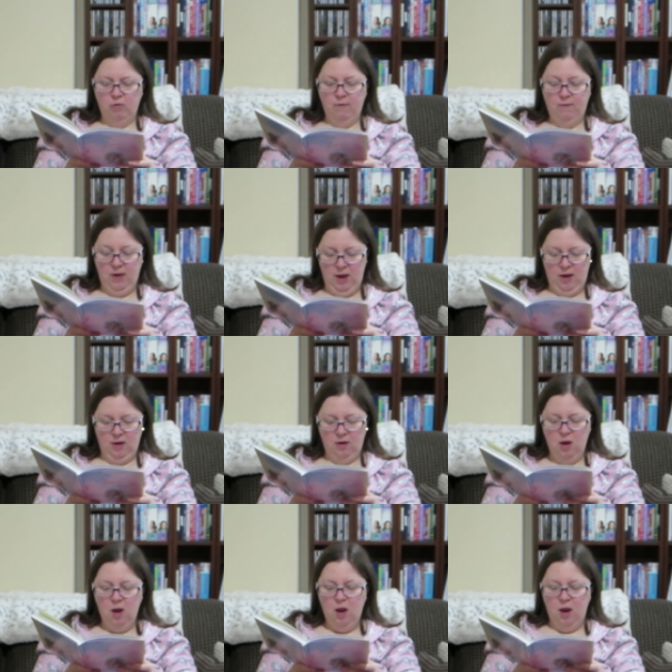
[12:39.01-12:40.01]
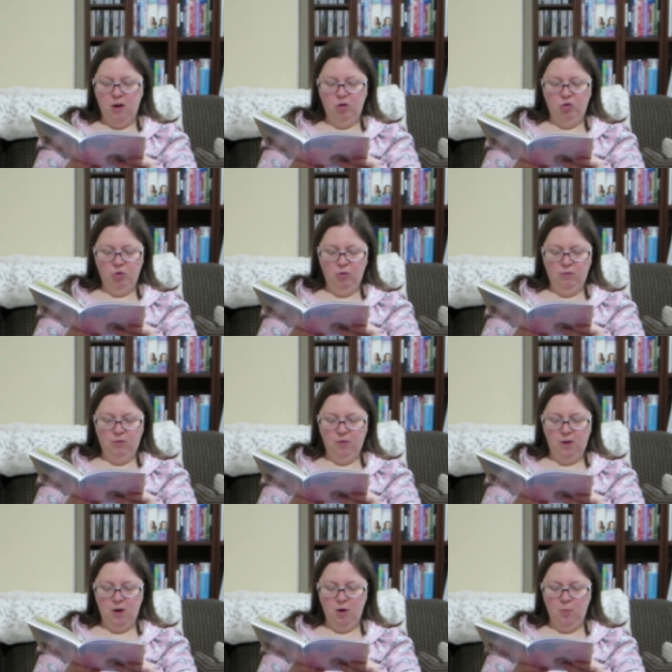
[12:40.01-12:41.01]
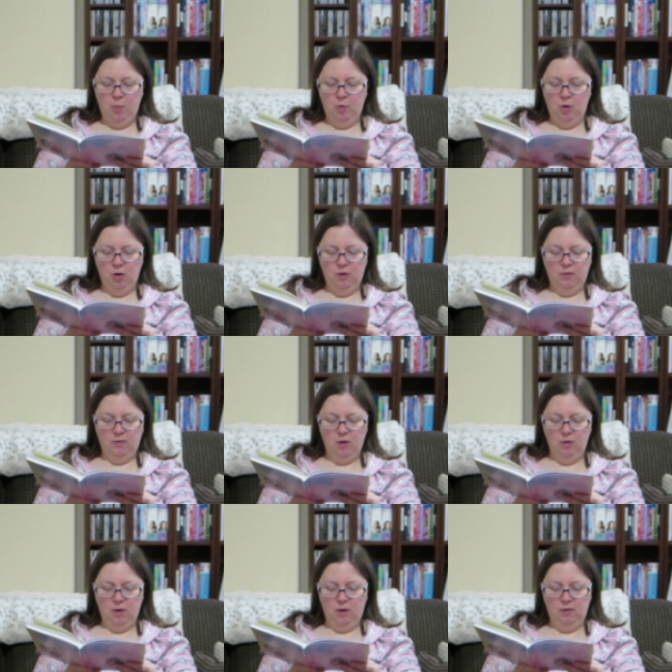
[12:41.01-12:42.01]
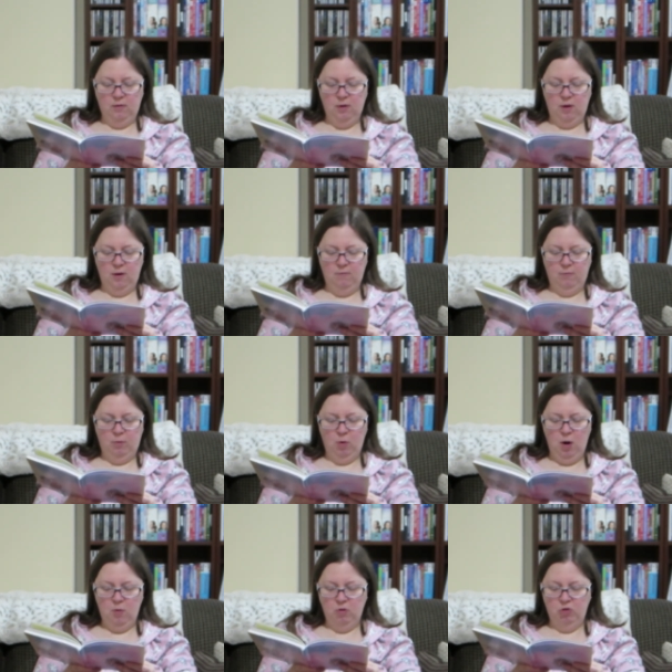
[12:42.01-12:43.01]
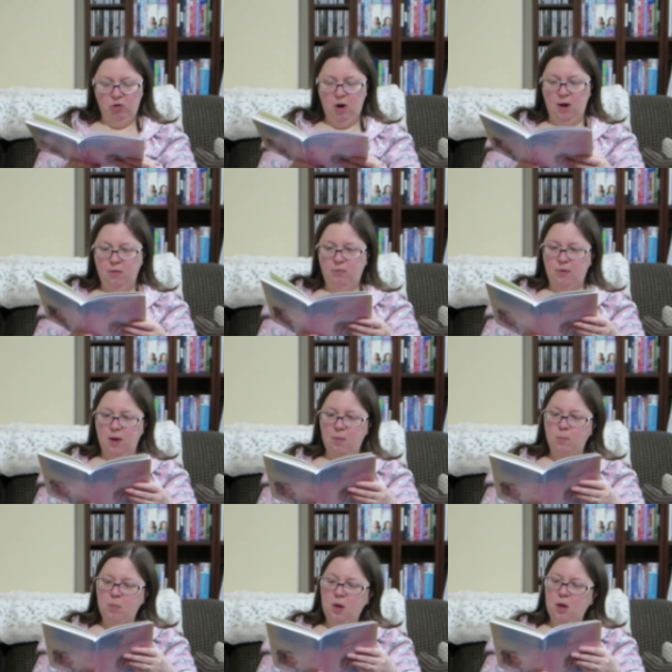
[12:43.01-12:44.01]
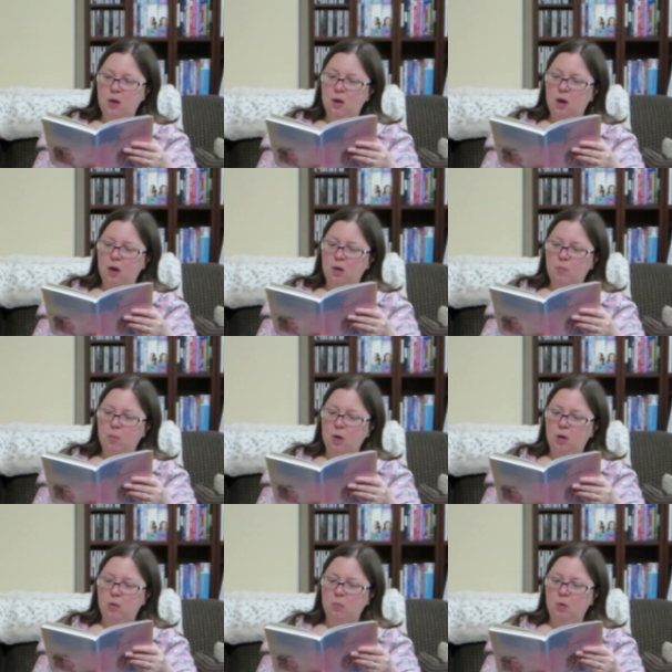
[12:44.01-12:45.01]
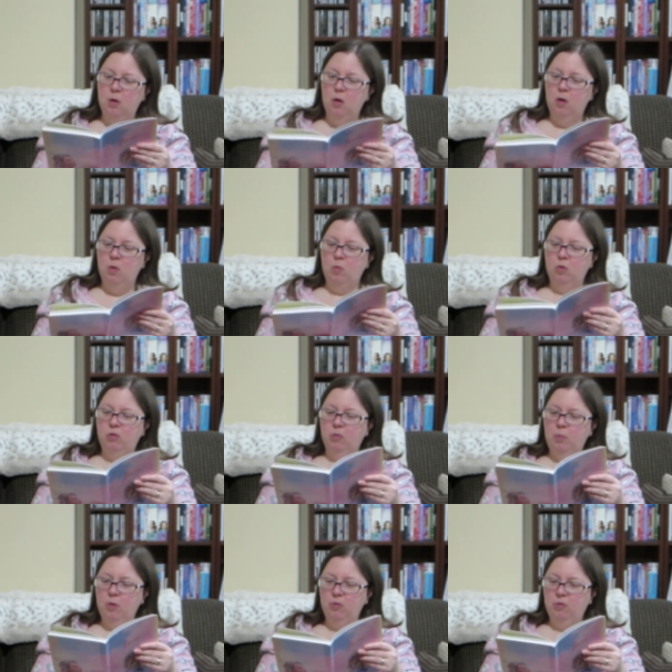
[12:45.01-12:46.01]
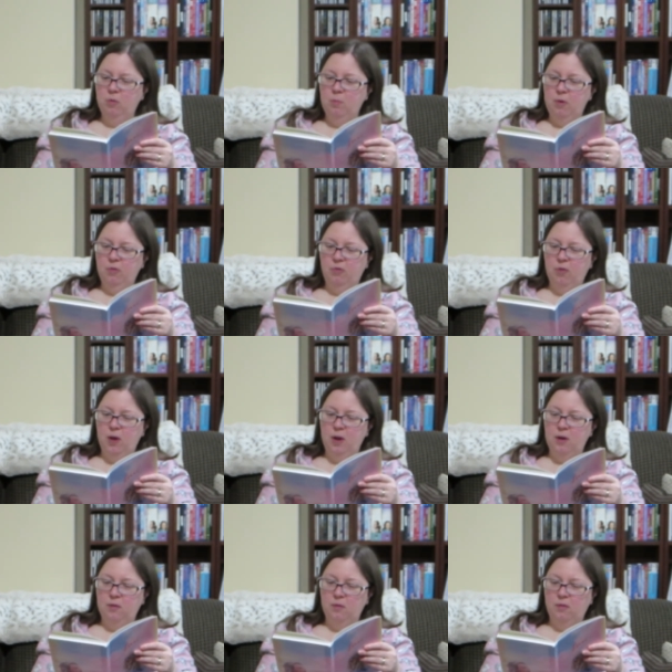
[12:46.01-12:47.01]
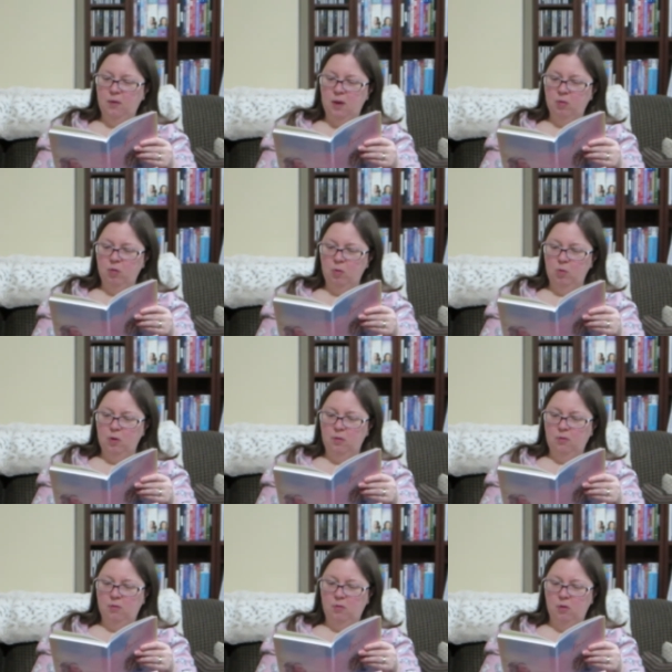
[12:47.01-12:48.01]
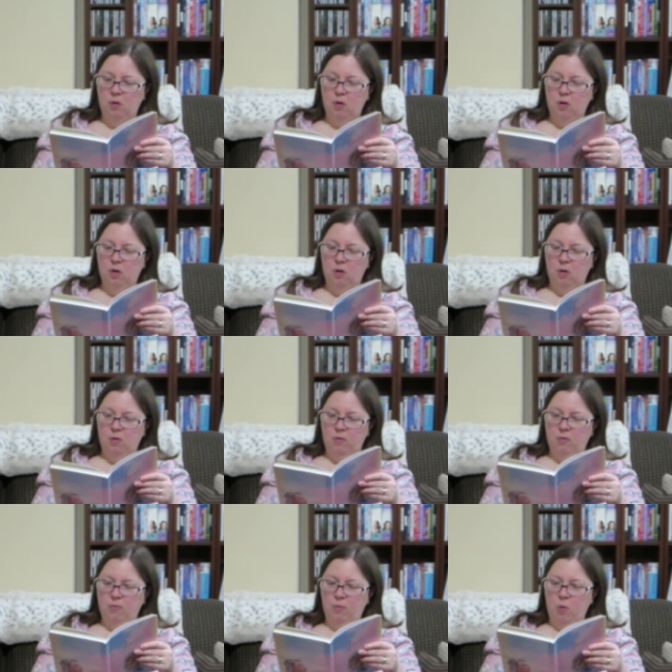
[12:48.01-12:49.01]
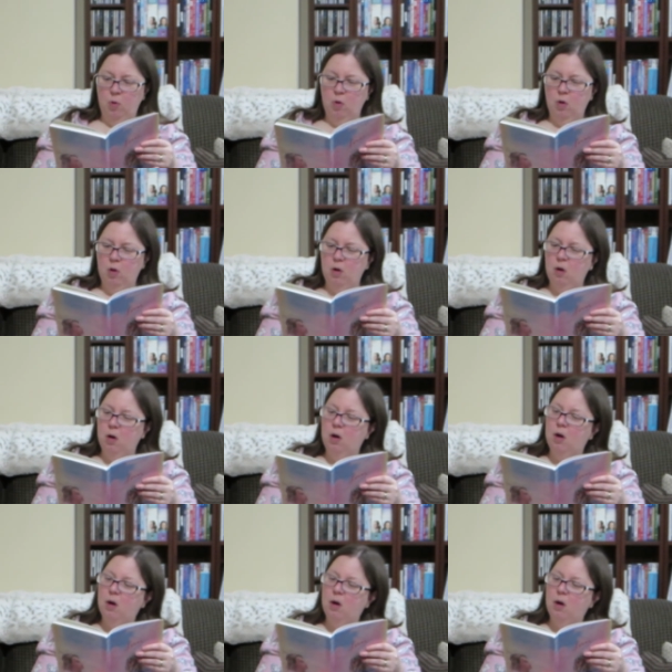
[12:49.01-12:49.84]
van and drove to the airport in Salt Lake City, four hour drive. And me and mom were supposed to be flying to St. Louis for.